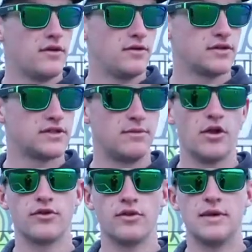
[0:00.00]
There's some
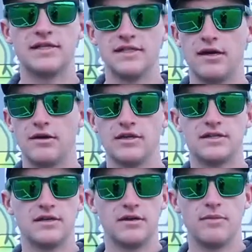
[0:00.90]
other amazing areas
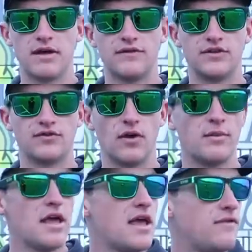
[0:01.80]
that you can bank fish from.